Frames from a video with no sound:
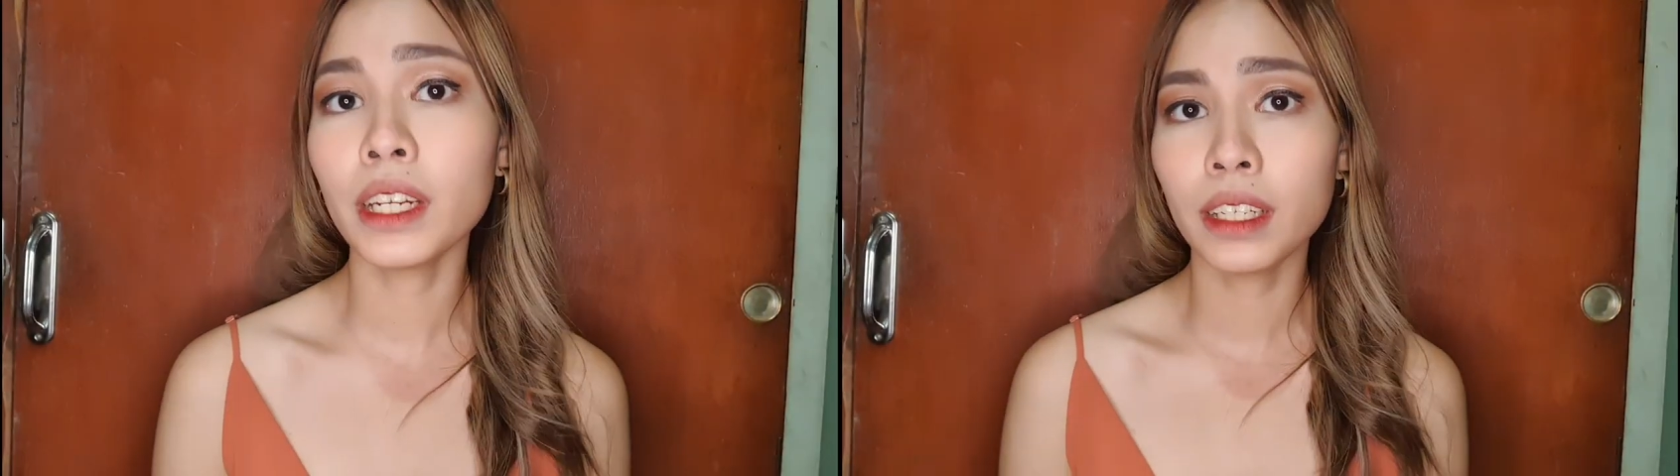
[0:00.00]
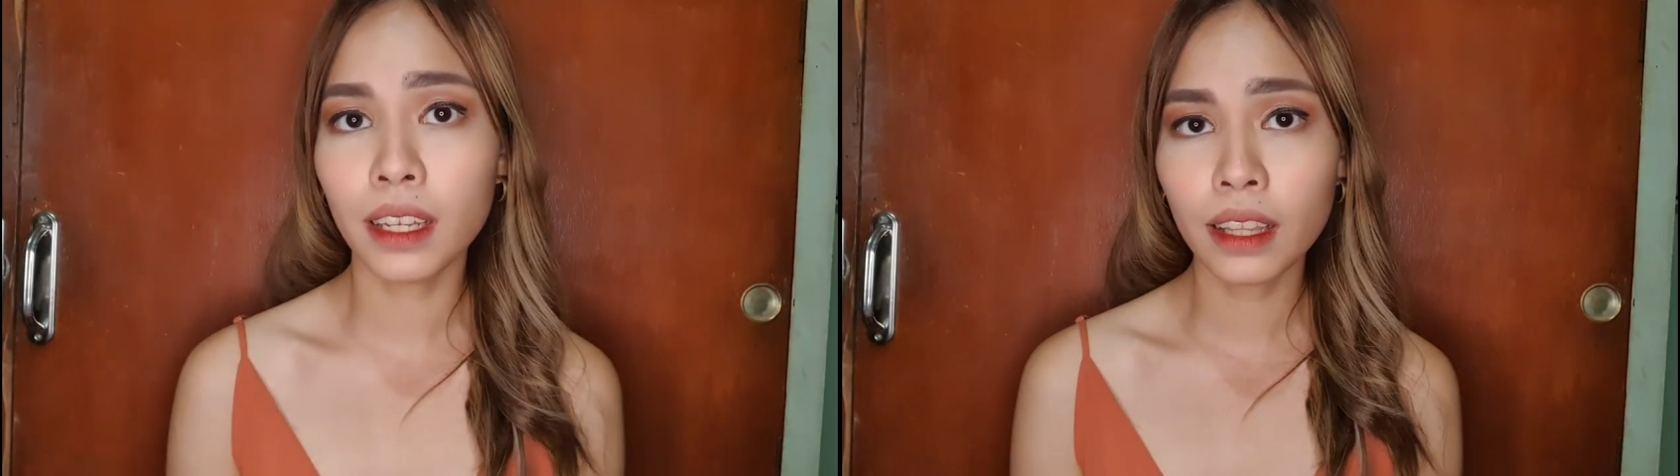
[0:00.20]

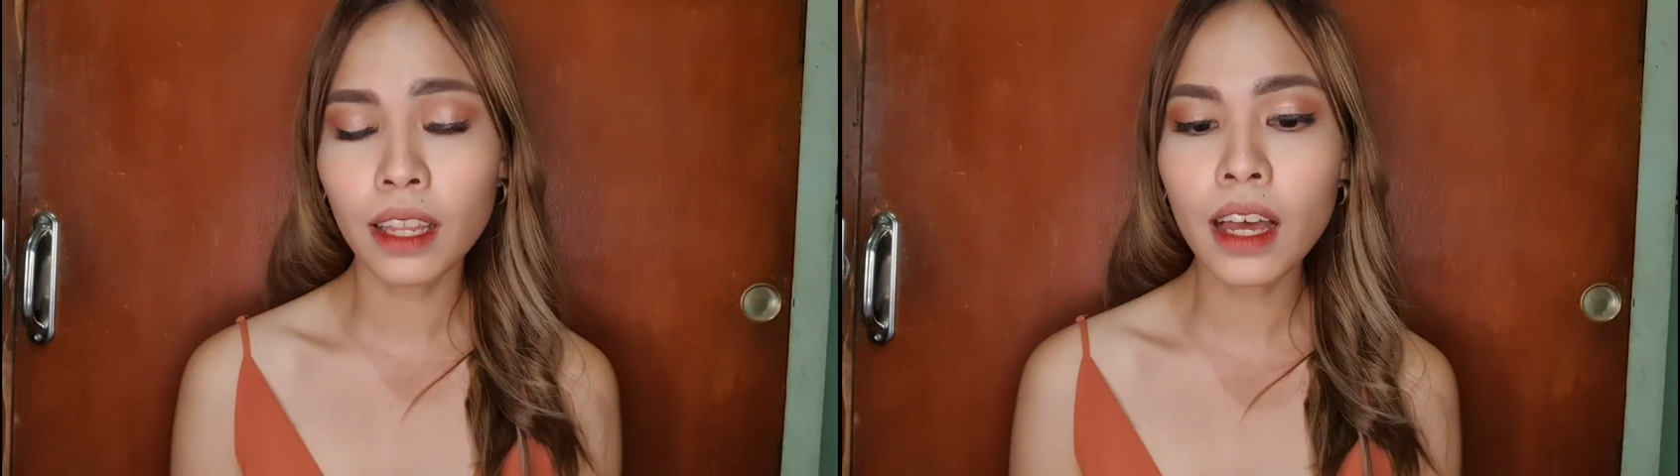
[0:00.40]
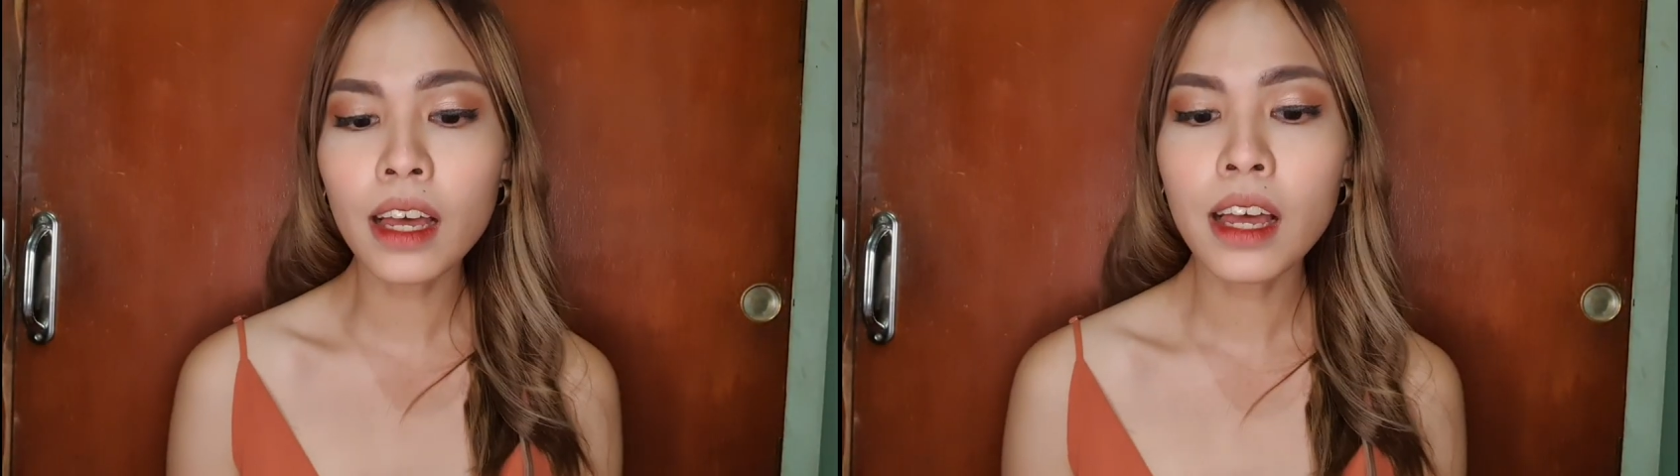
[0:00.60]

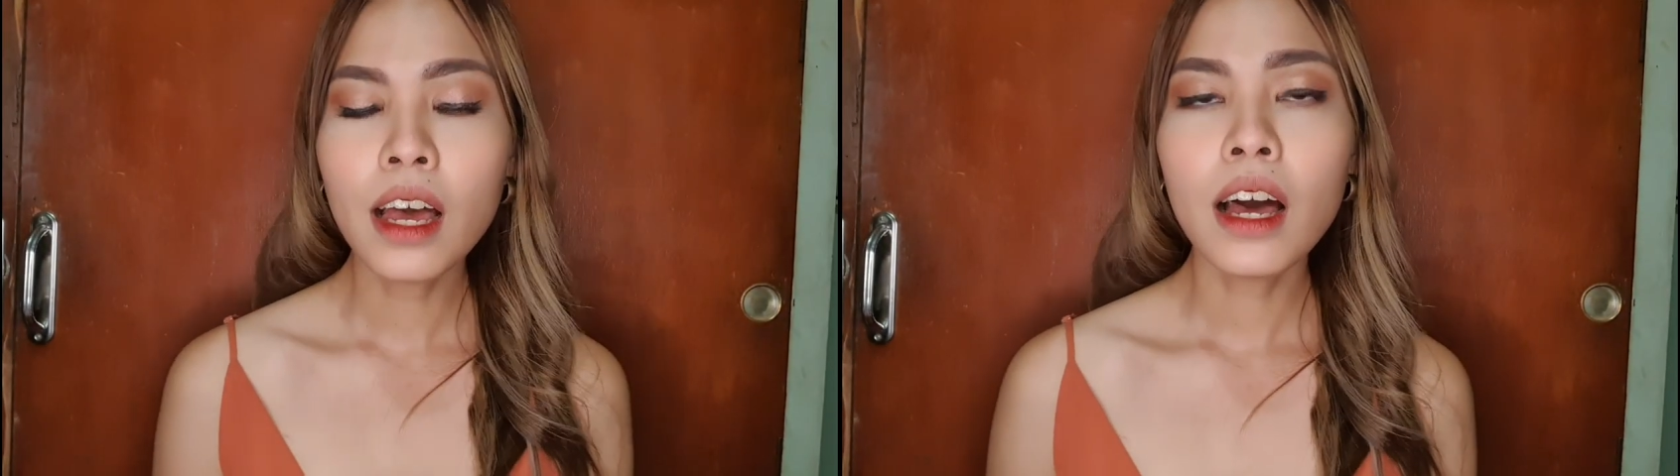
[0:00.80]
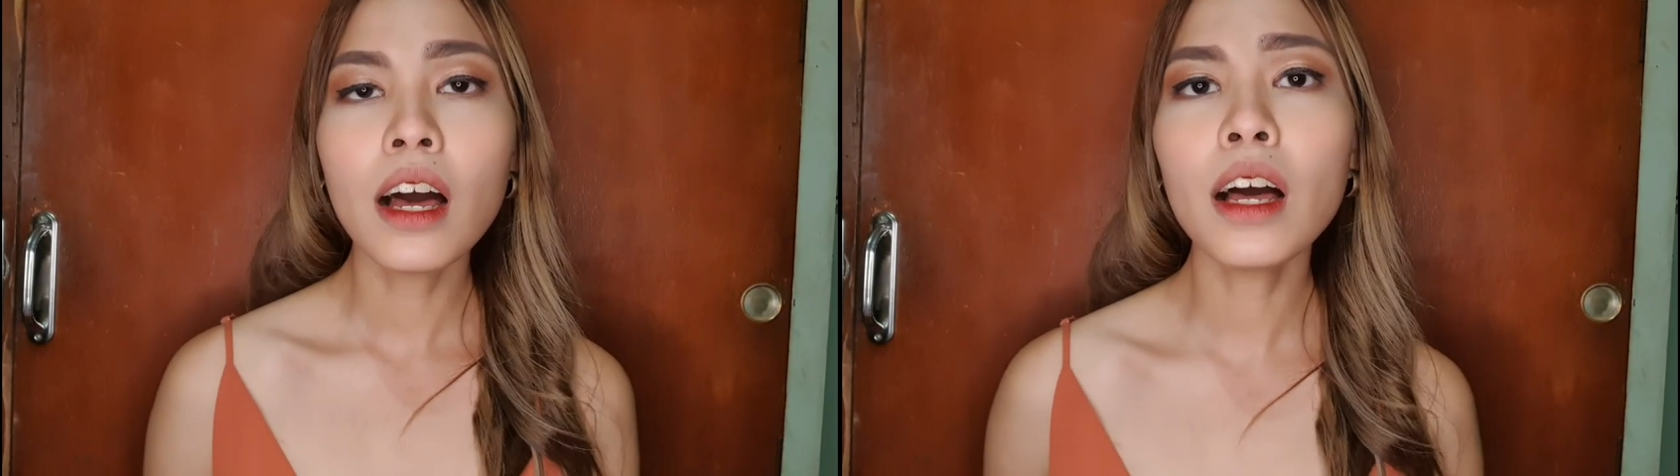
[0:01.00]
Vanilla.
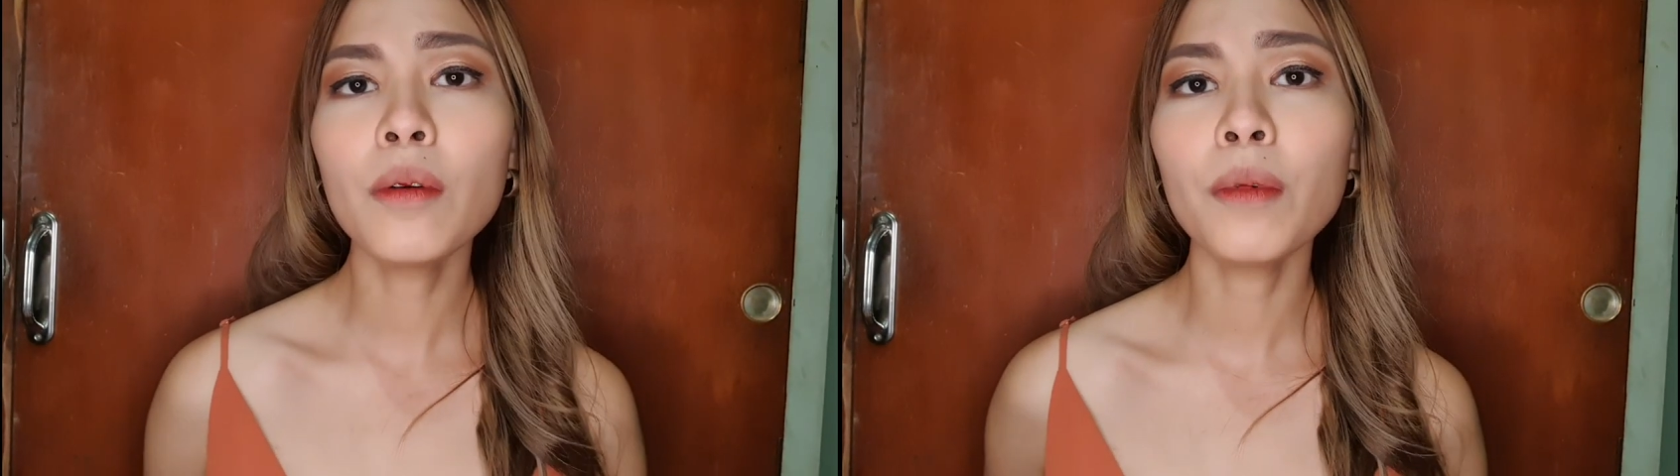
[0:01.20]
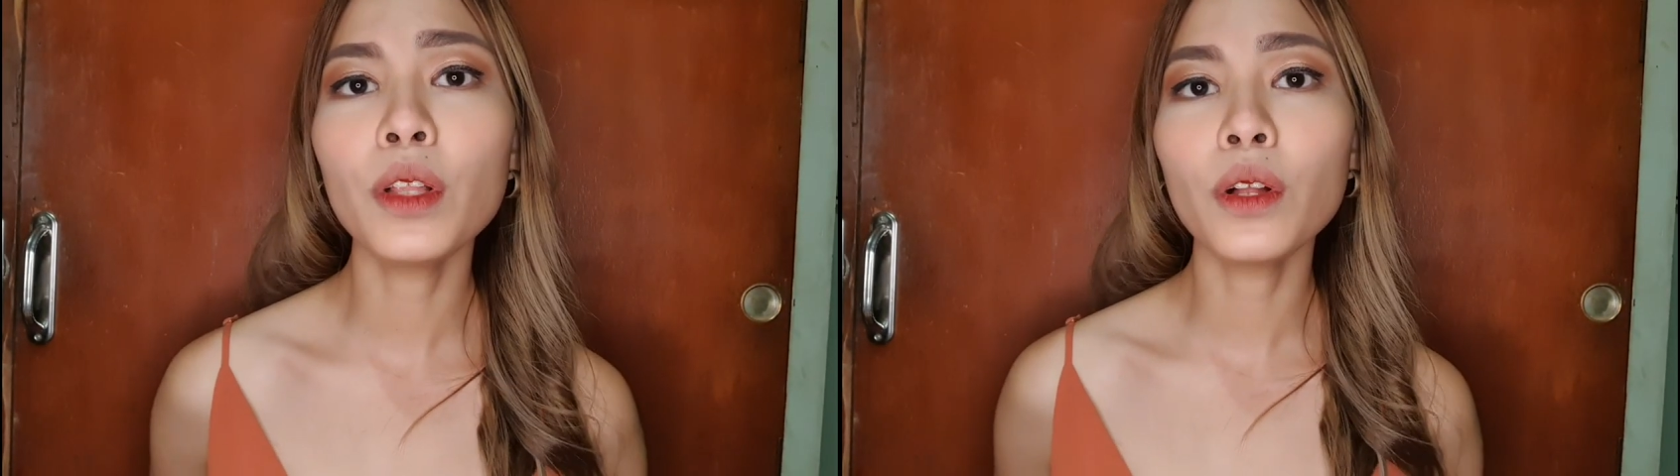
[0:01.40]

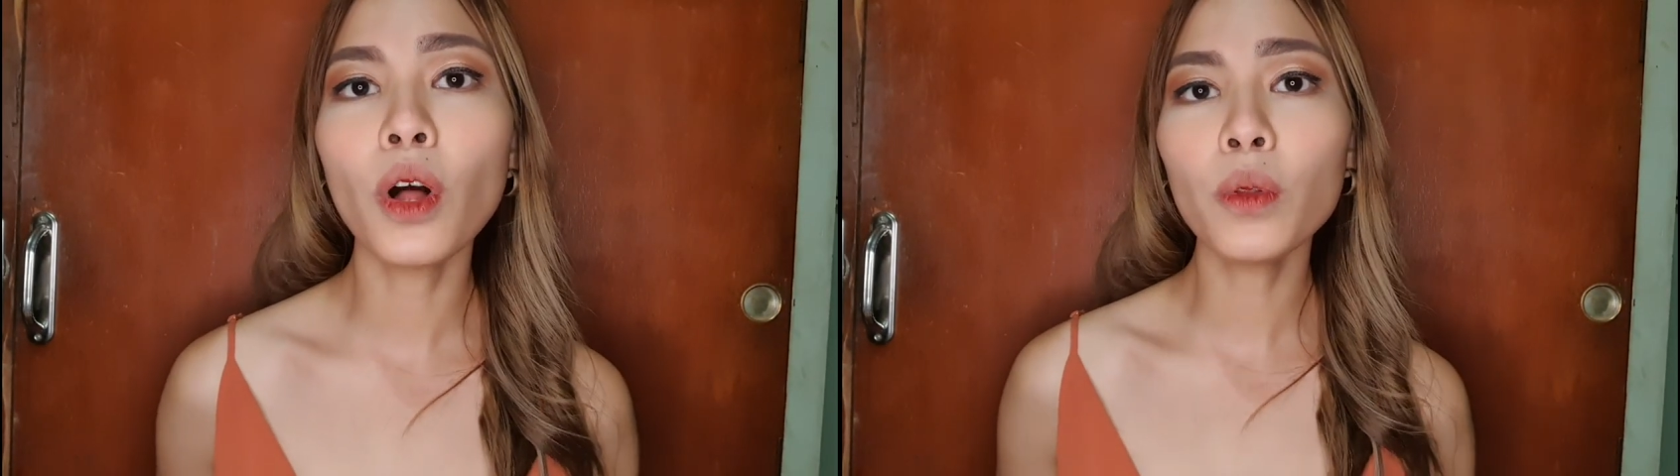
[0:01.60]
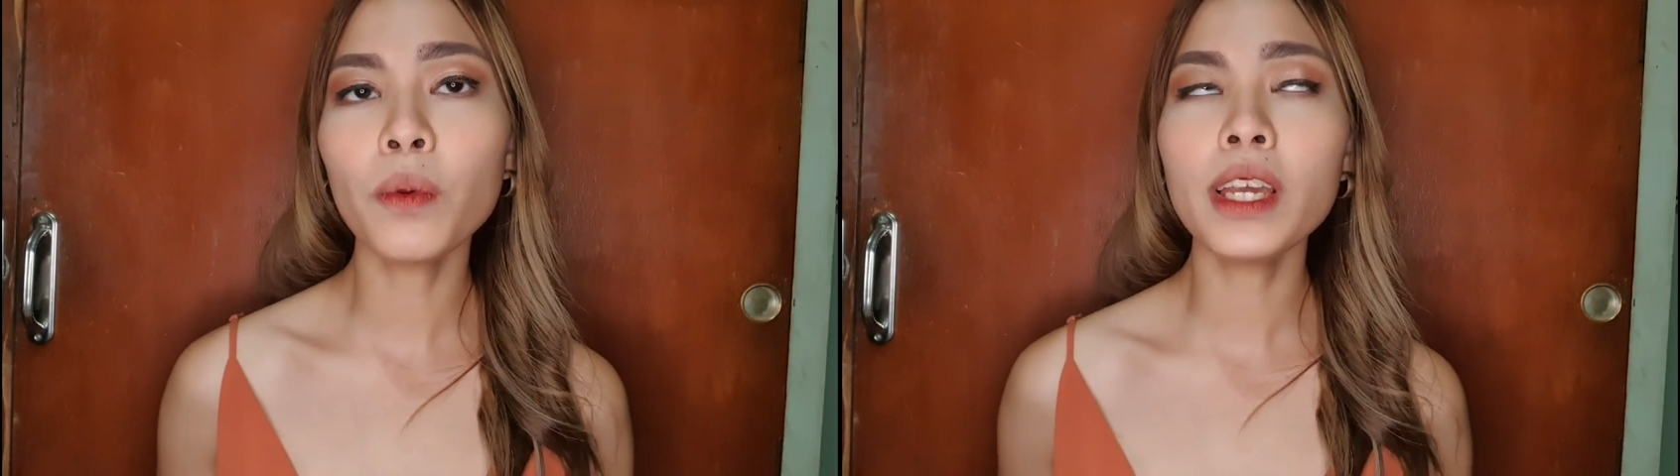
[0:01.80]

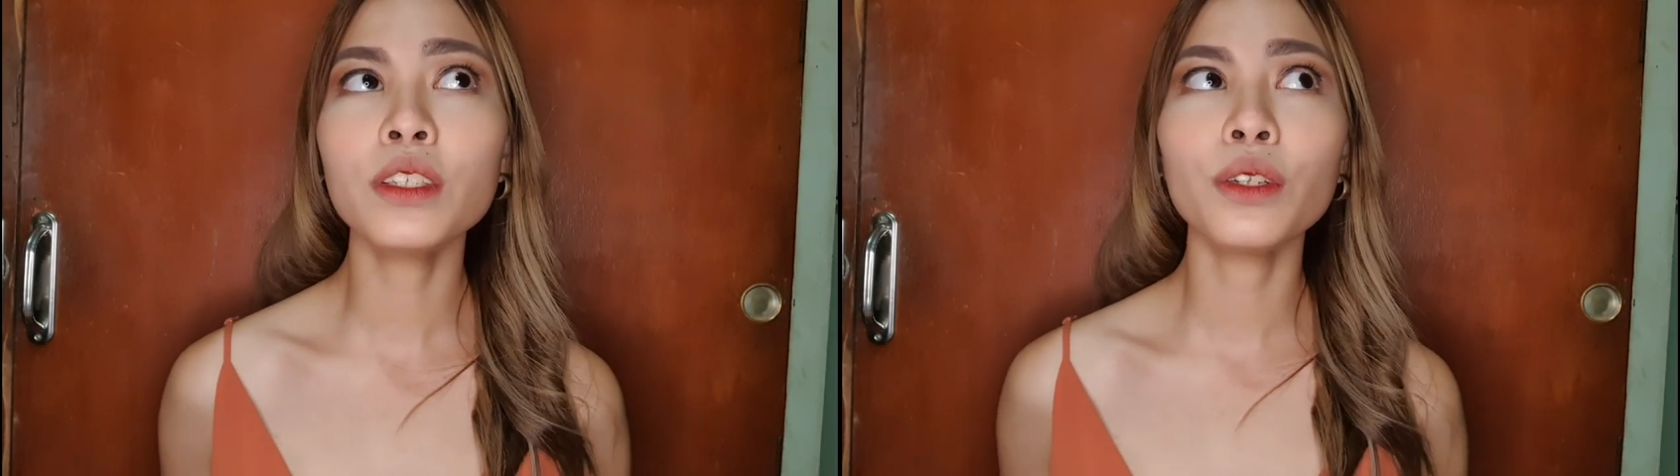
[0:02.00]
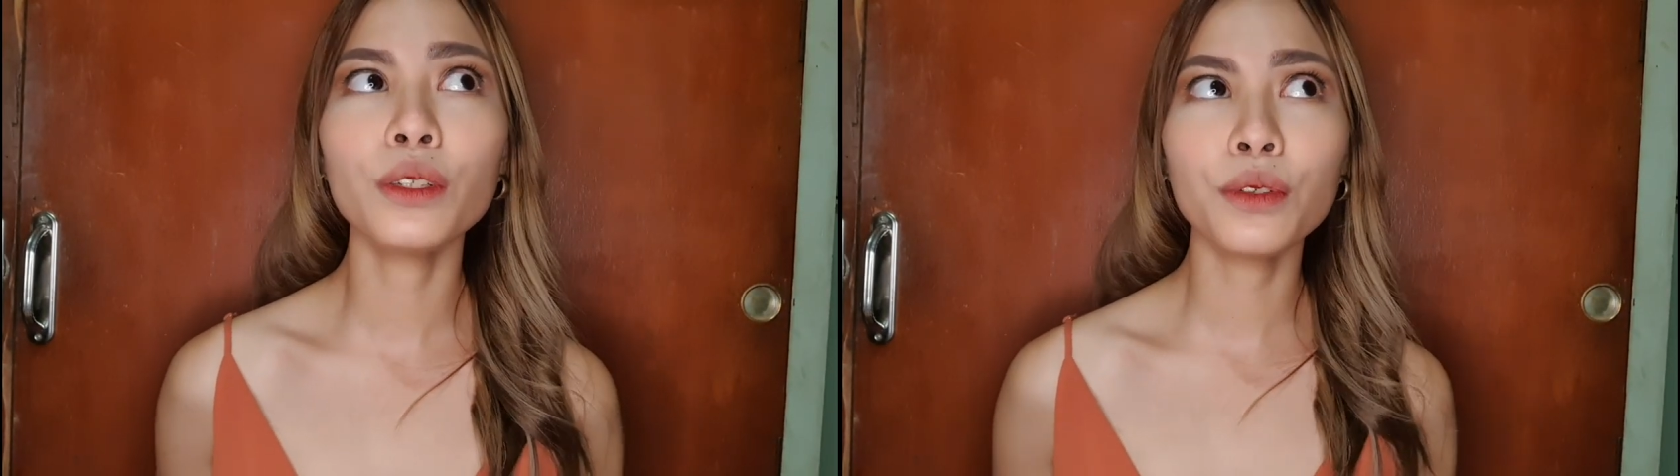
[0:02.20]

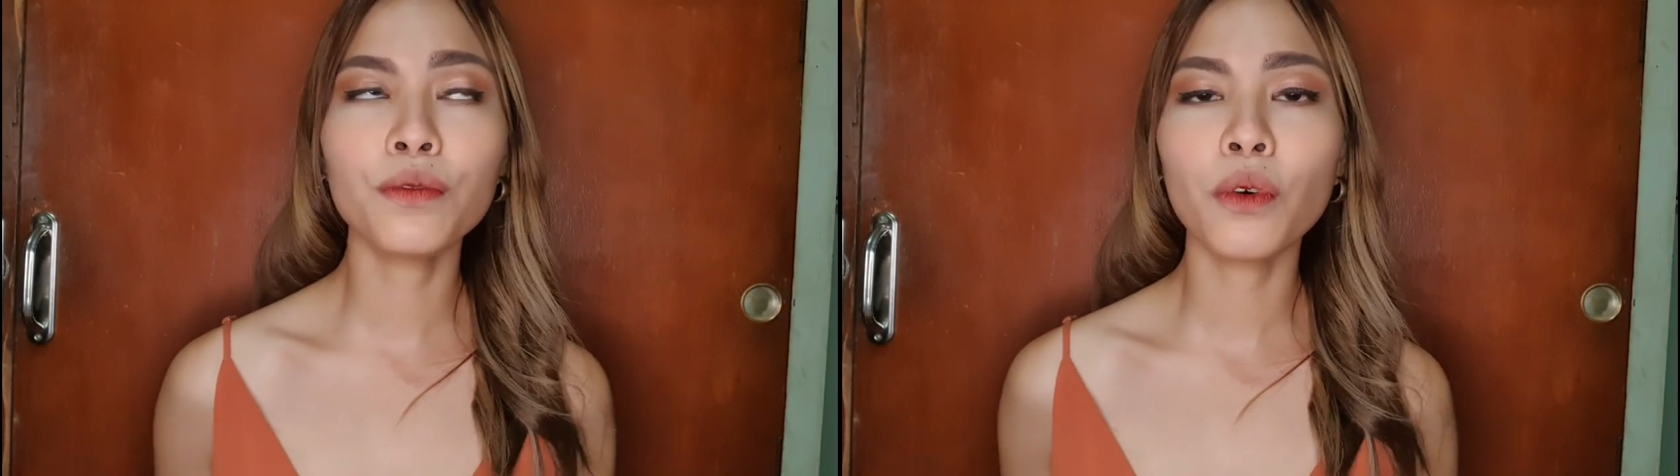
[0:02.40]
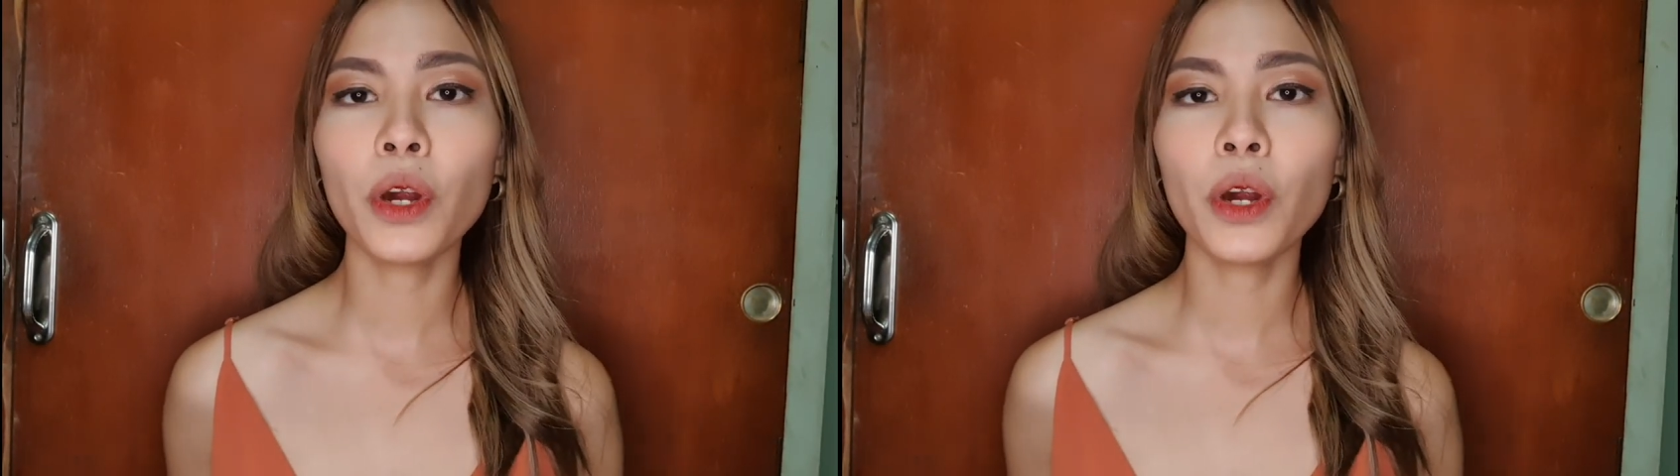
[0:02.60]
Always look